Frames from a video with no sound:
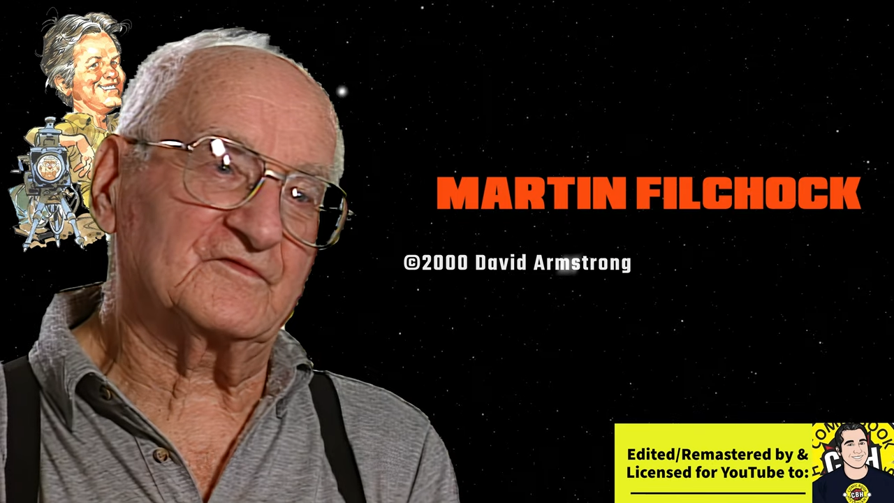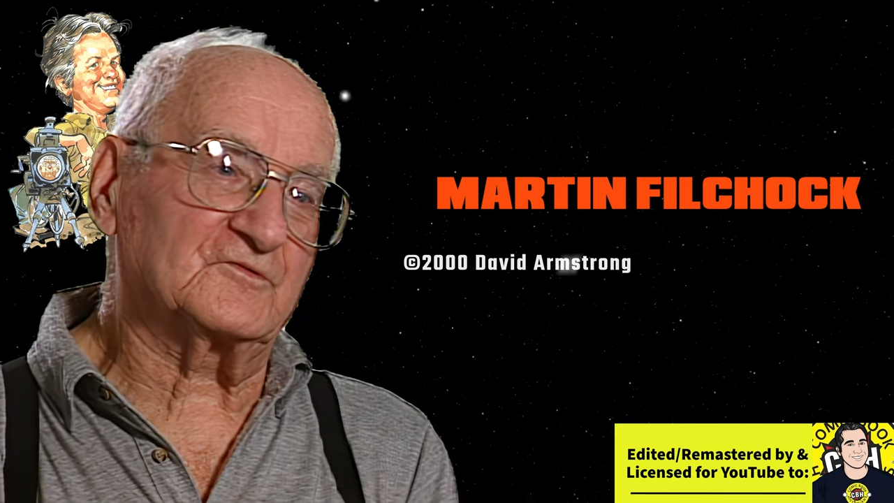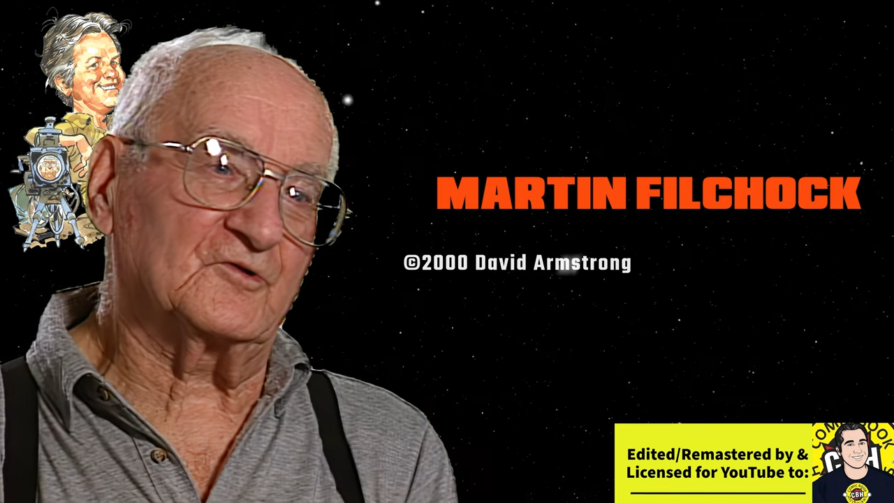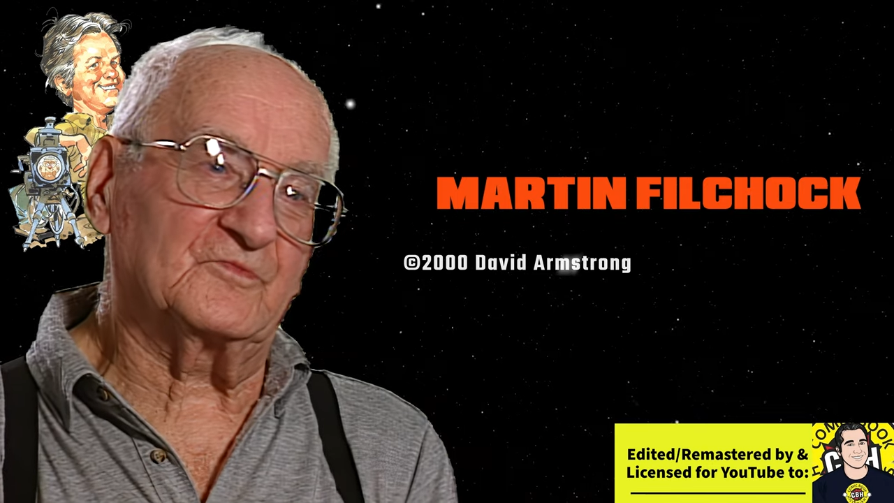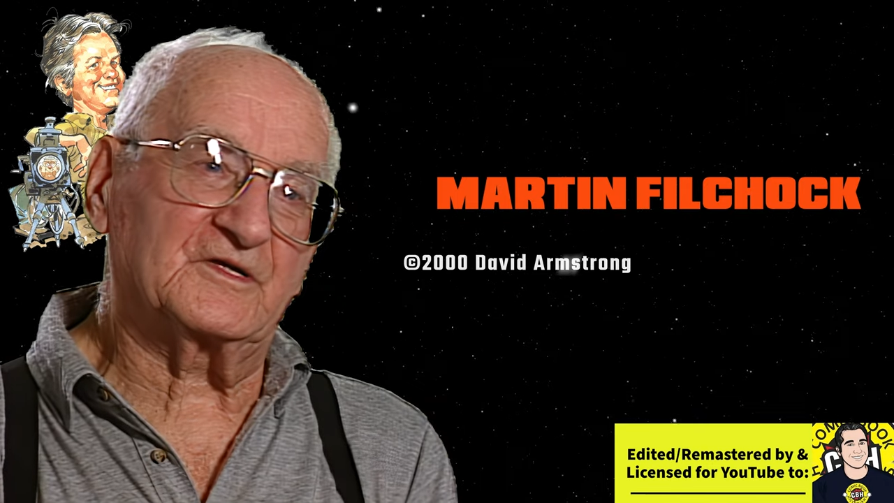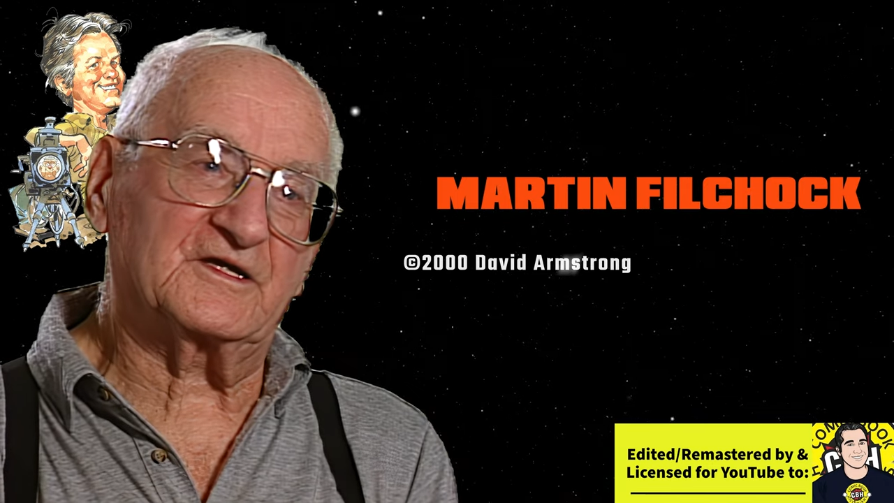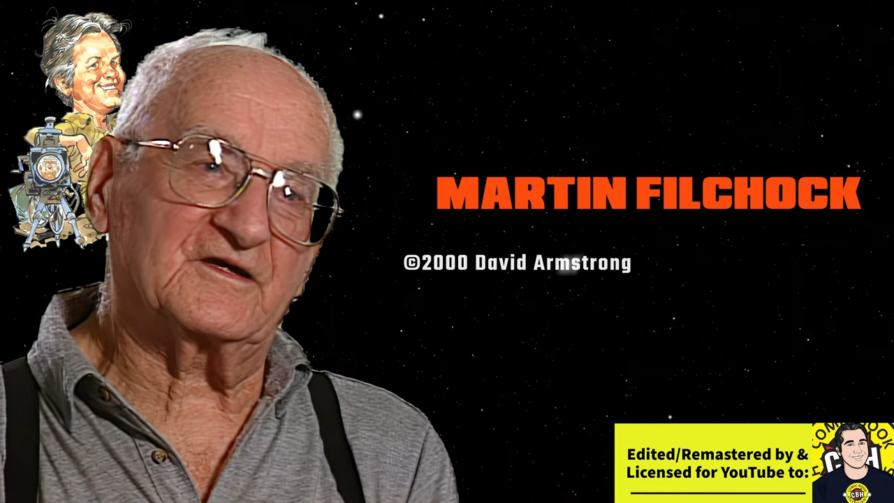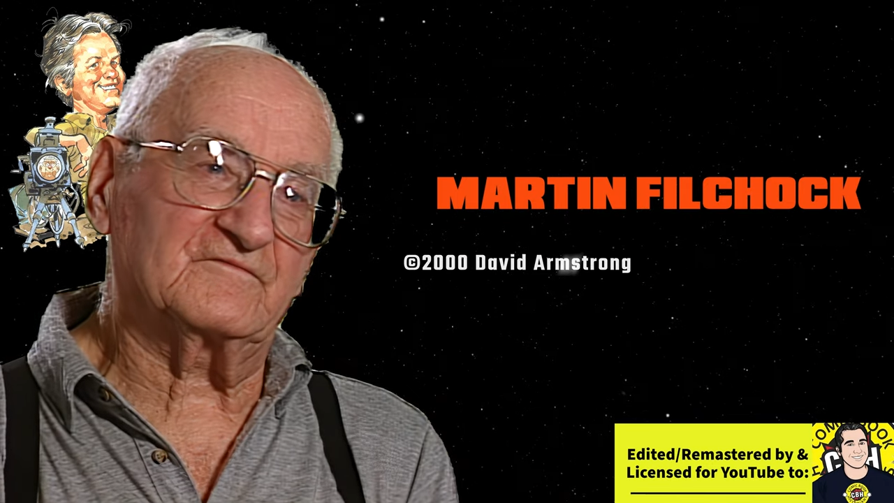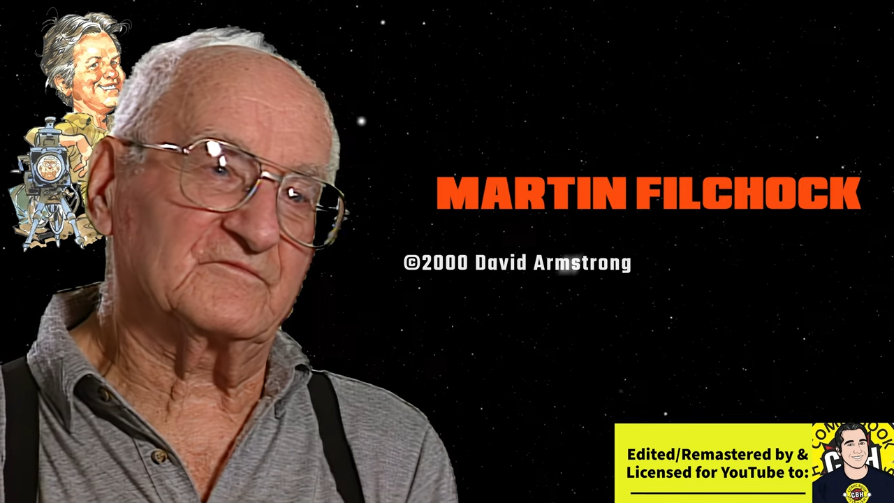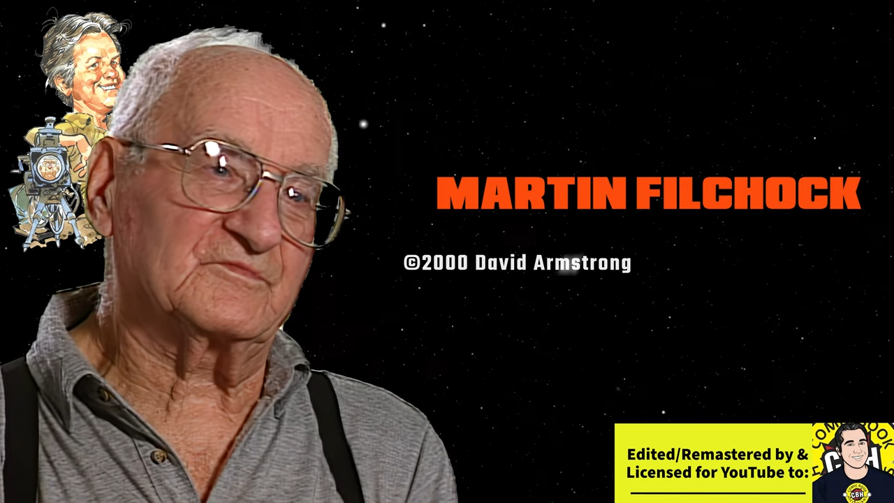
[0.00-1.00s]
and nobody
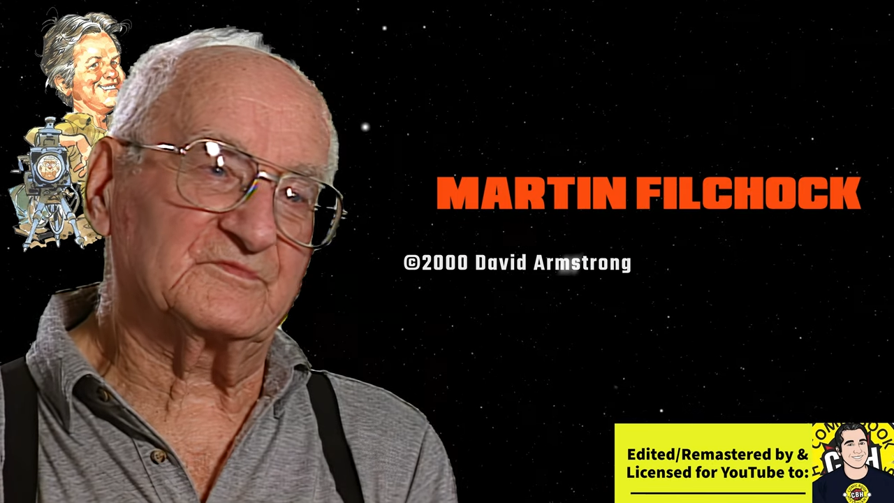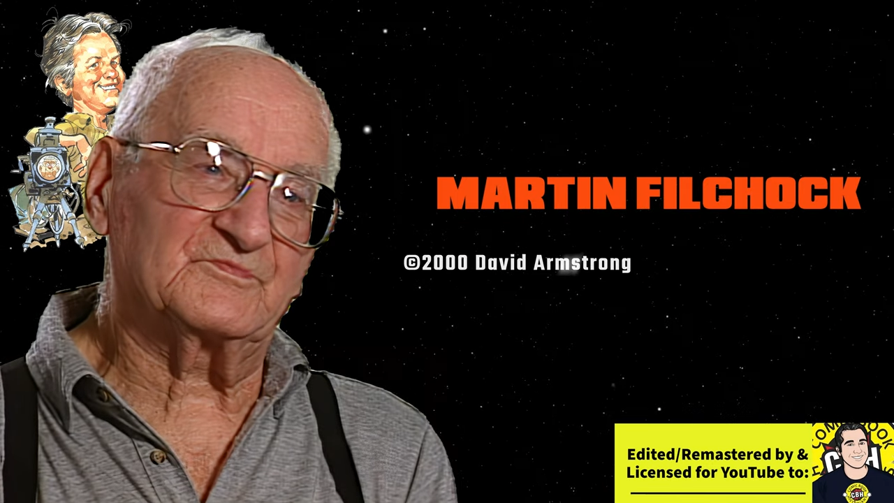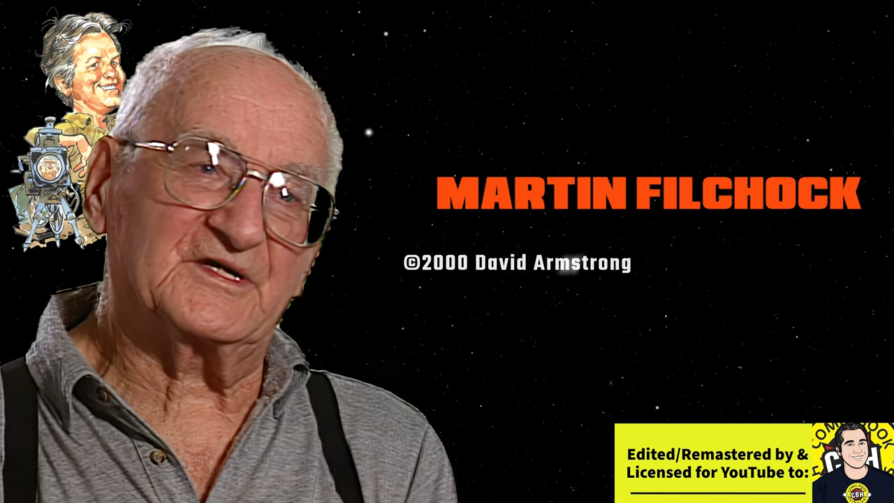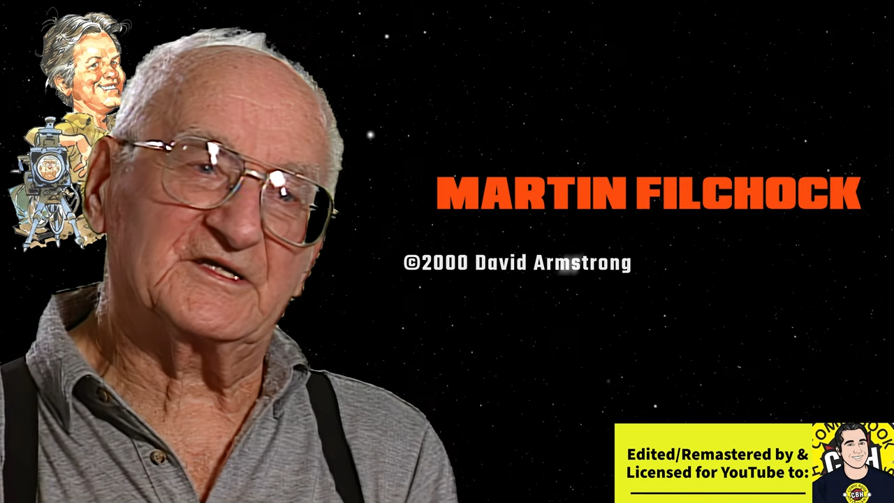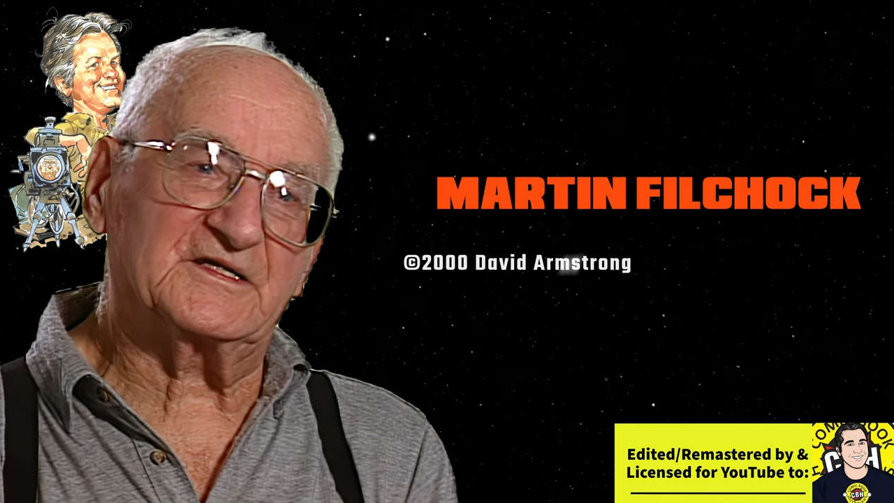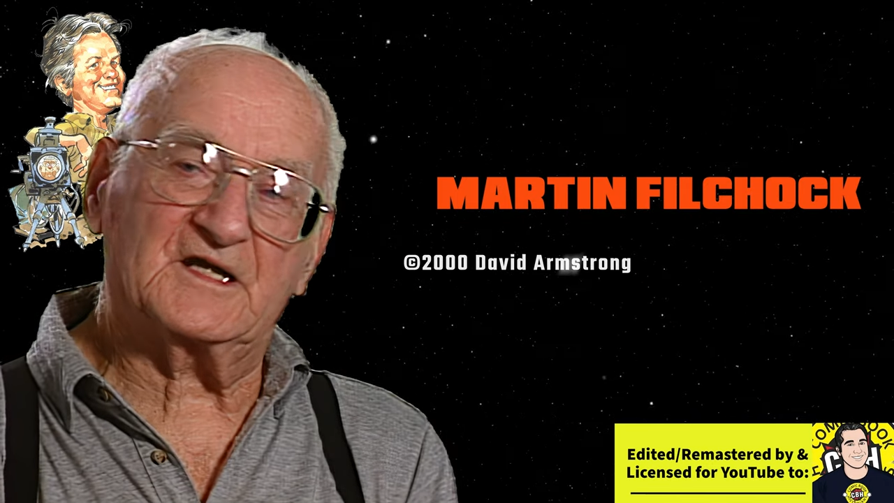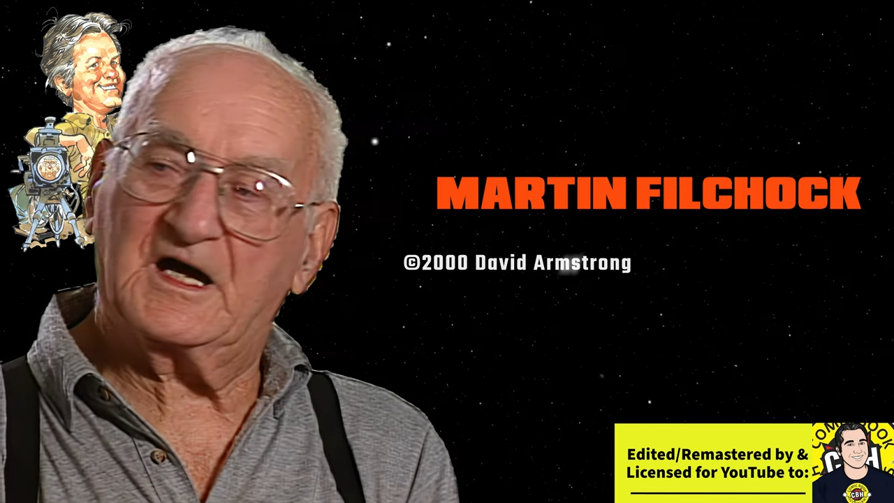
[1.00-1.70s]
paid any.